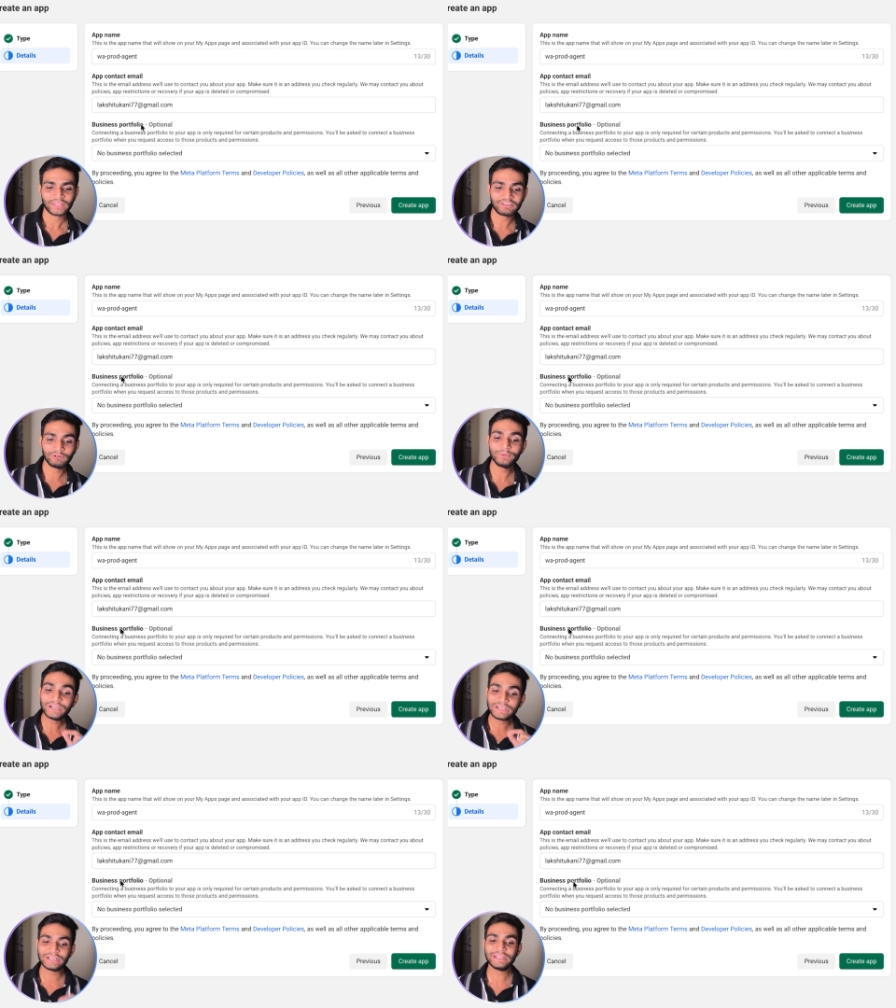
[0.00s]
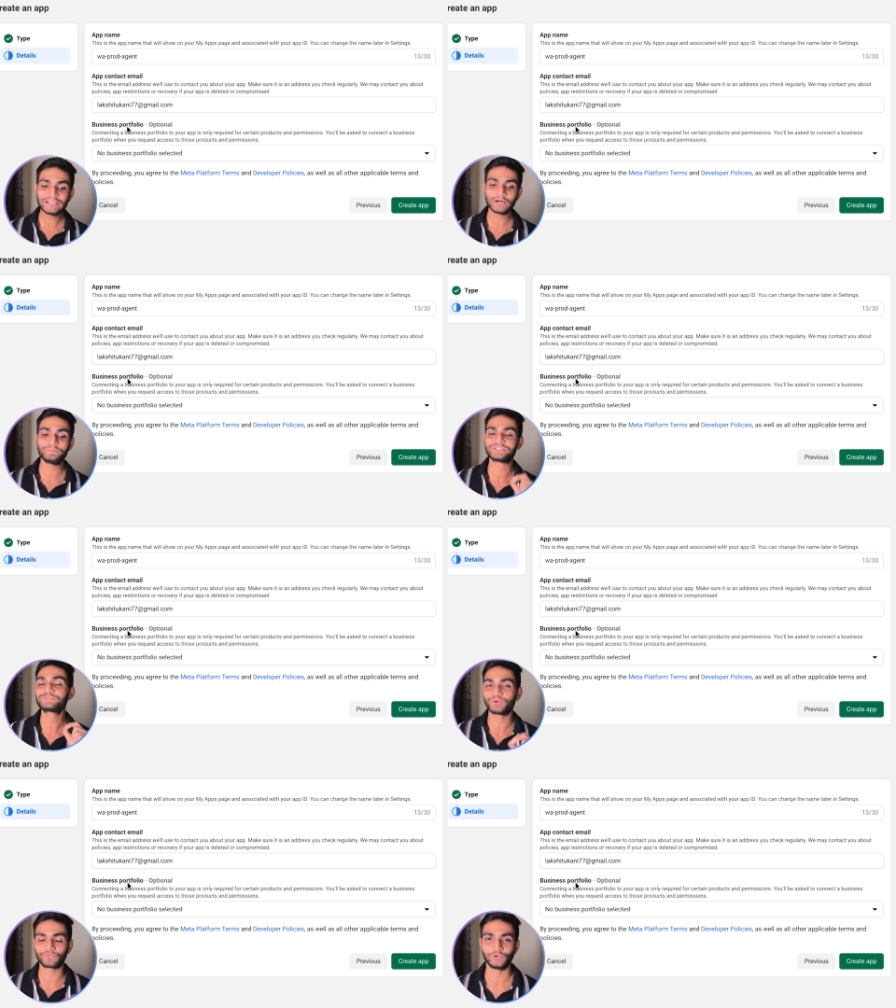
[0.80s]
and we'll be needing a
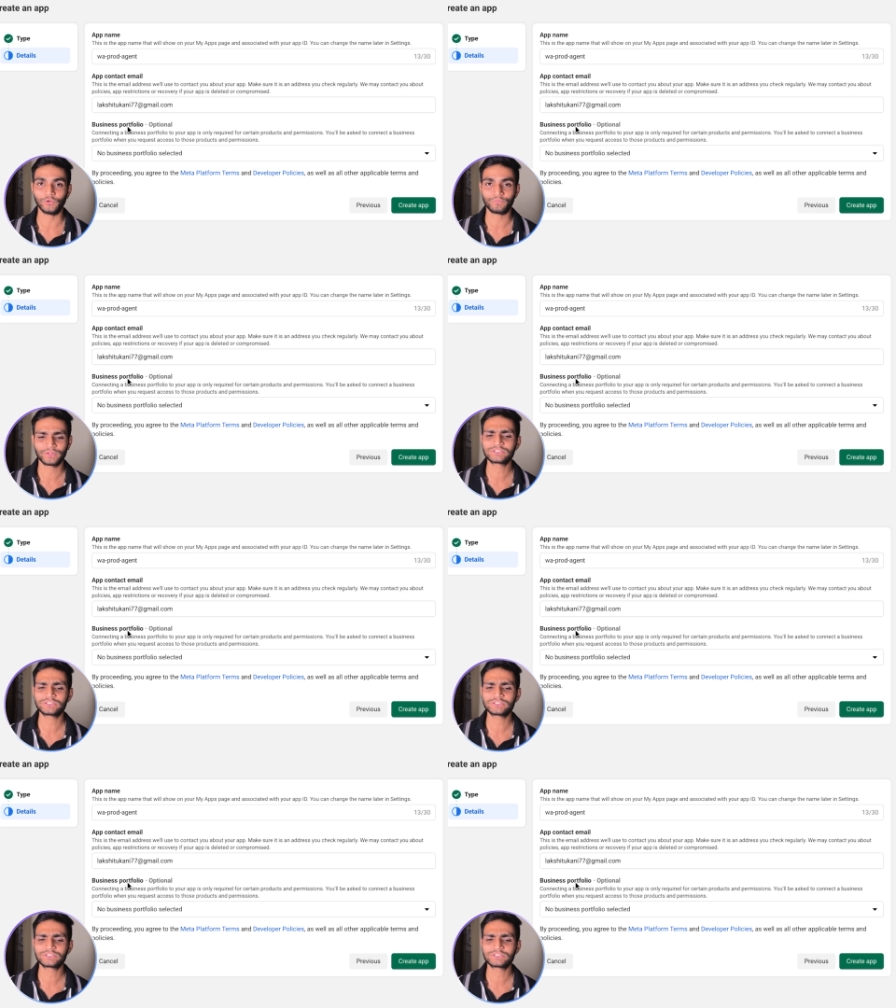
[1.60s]
business portfolio.